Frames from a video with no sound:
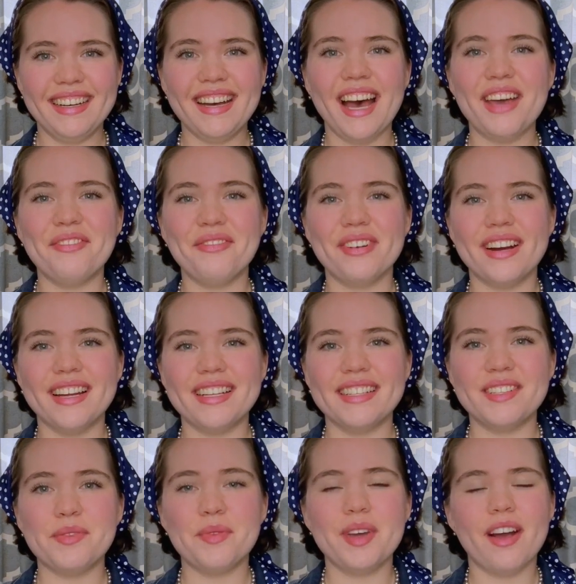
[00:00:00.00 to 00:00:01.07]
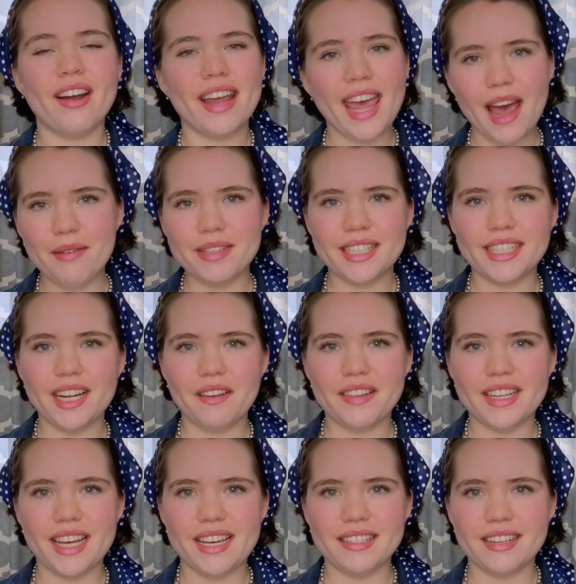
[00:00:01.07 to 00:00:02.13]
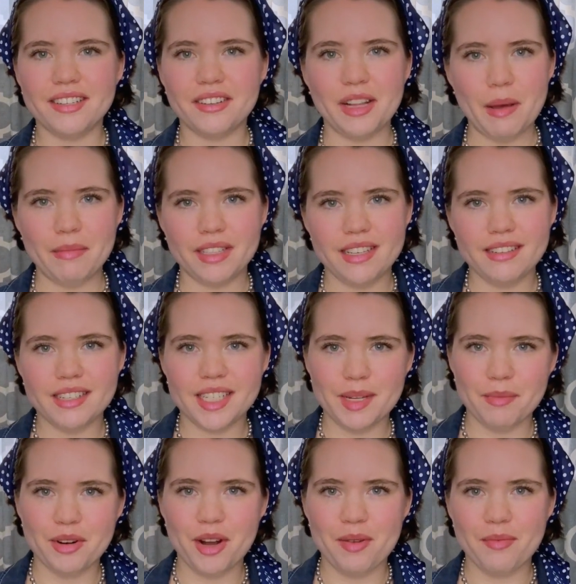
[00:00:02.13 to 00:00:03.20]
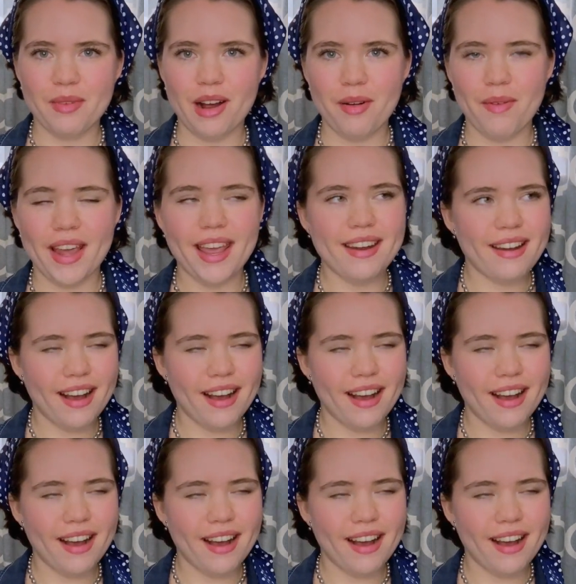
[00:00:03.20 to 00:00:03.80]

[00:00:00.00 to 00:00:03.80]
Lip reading: Hi friends, we are counting down the days until Emily's summer on Broadway,